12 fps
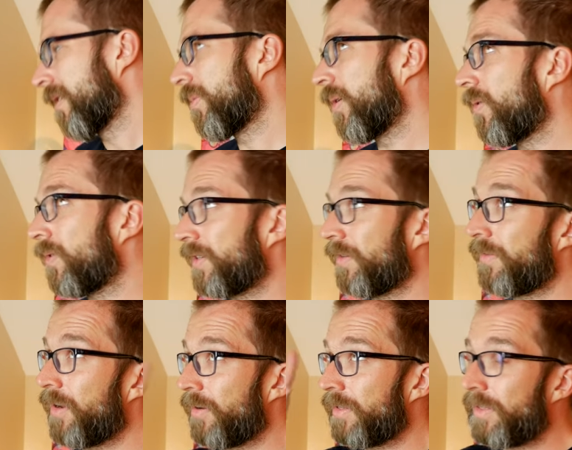but also
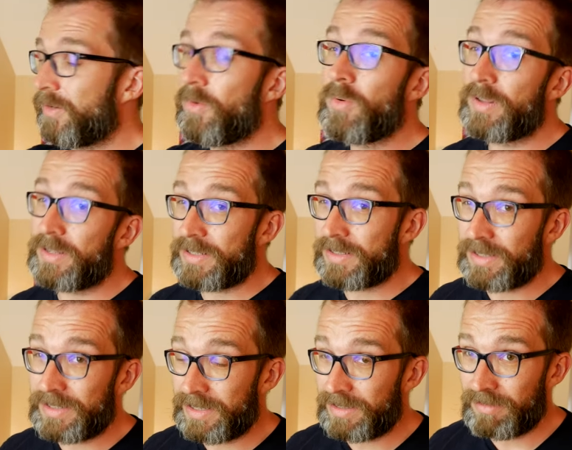knowing that all of this is
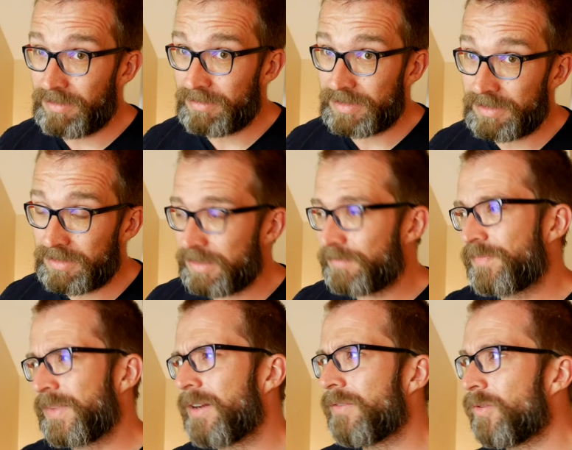going to take a long time.
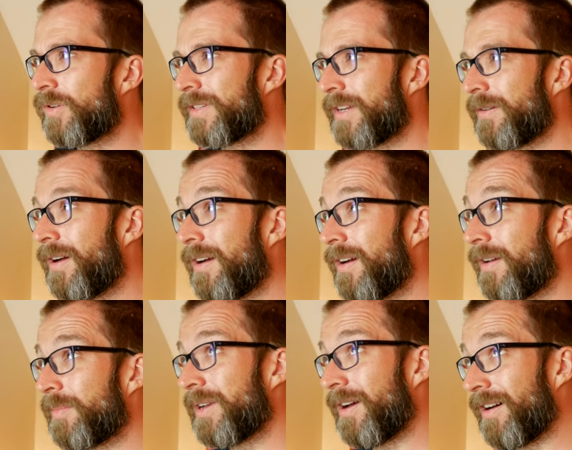I've also uh,
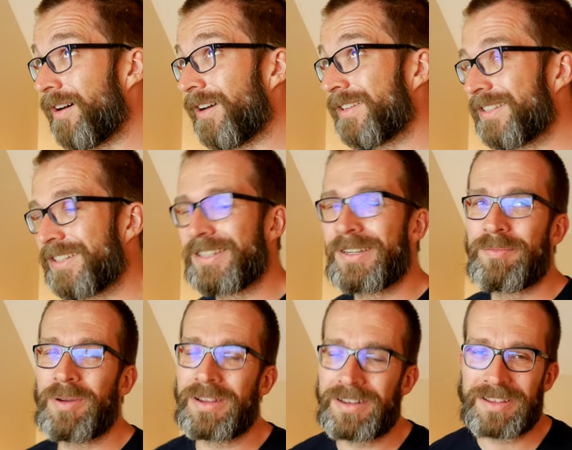been asked
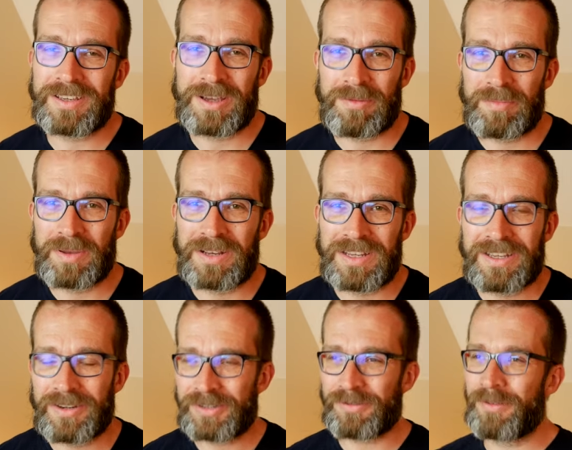by another company
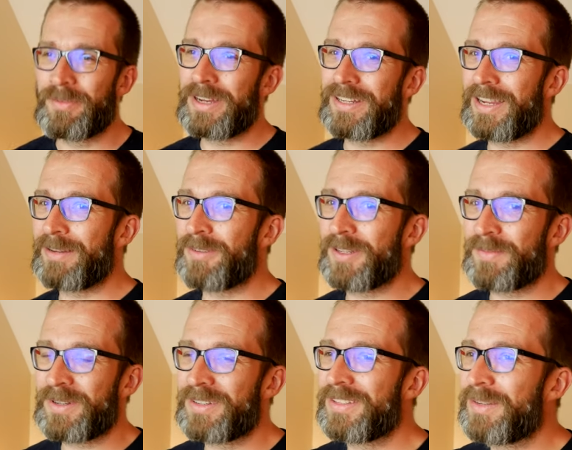who shall remain nameless
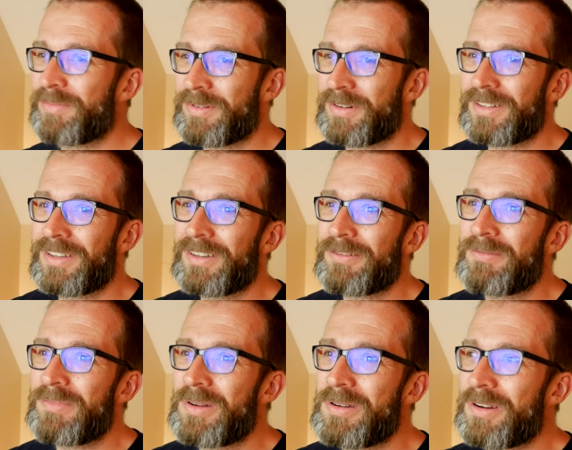because their product's under
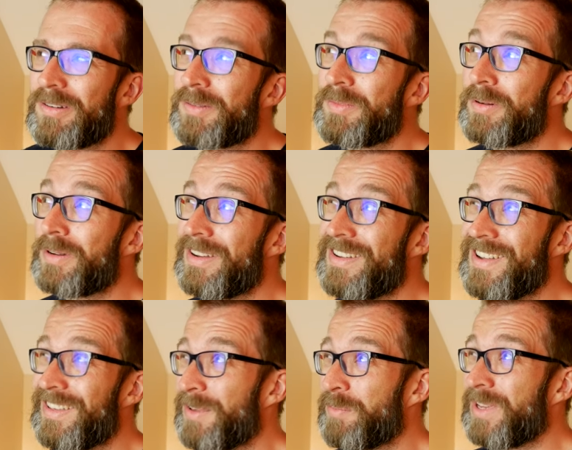embargo to build
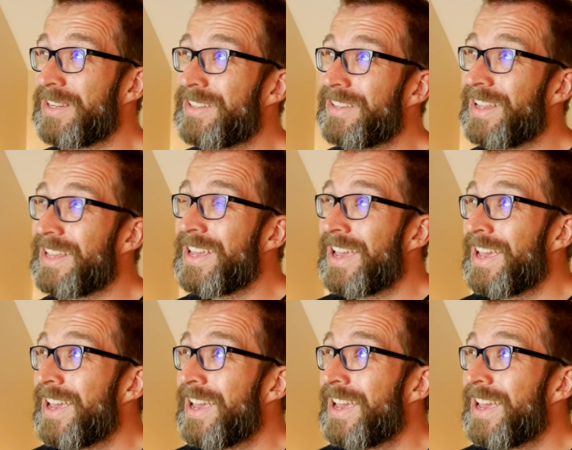another PC